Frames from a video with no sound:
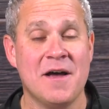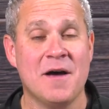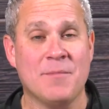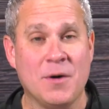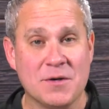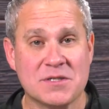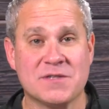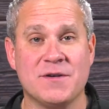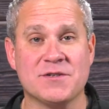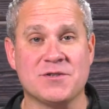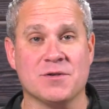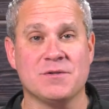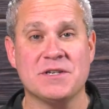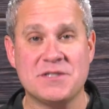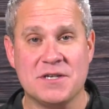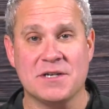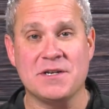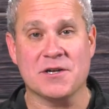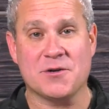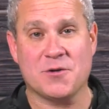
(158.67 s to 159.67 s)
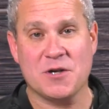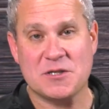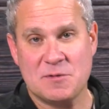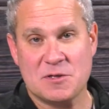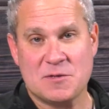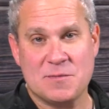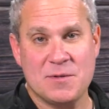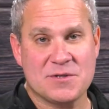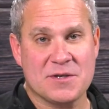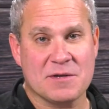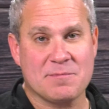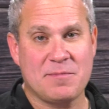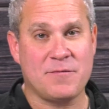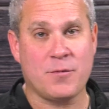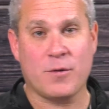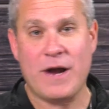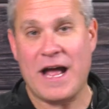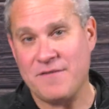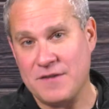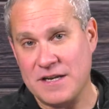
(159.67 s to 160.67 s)
Most of us are listening to Christmas music
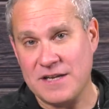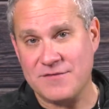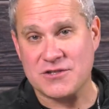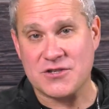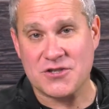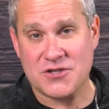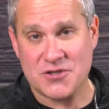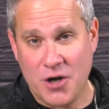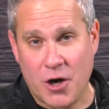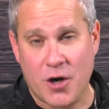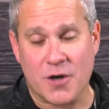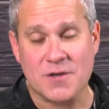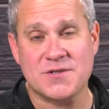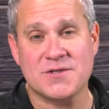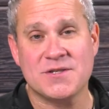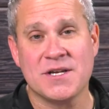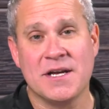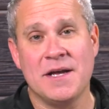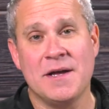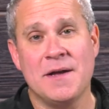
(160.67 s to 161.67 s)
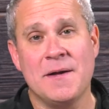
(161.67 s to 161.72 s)
before Advent even starts.